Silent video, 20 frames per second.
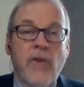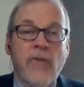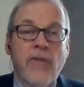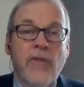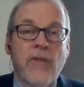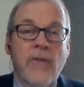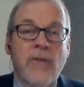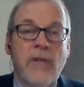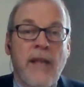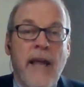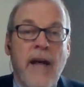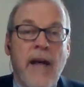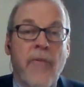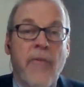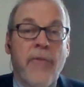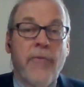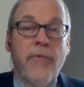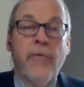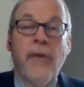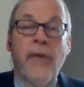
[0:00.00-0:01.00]
Now through
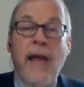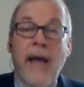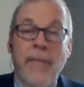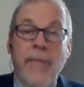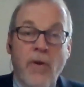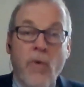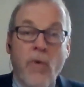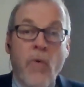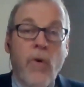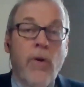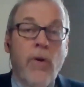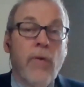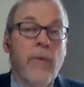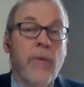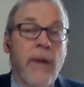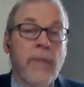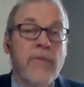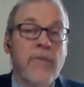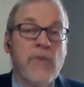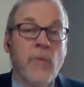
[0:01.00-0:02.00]
LabCorp,
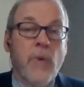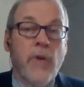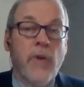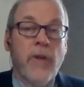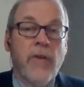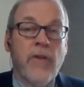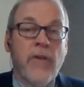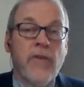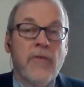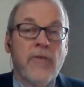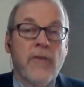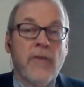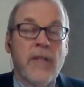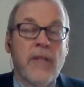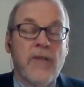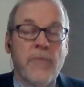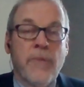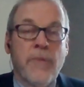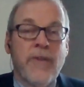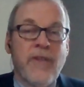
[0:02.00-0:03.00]
that was the one that
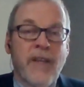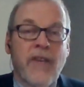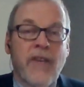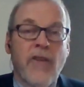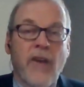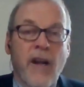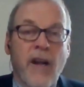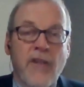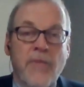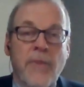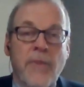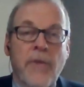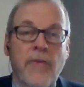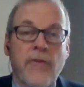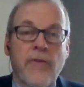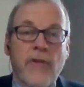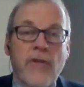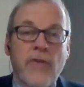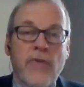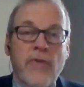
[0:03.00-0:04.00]
these particular
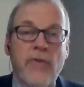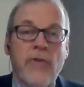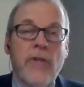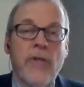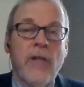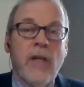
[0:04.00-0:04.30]
hospitals used.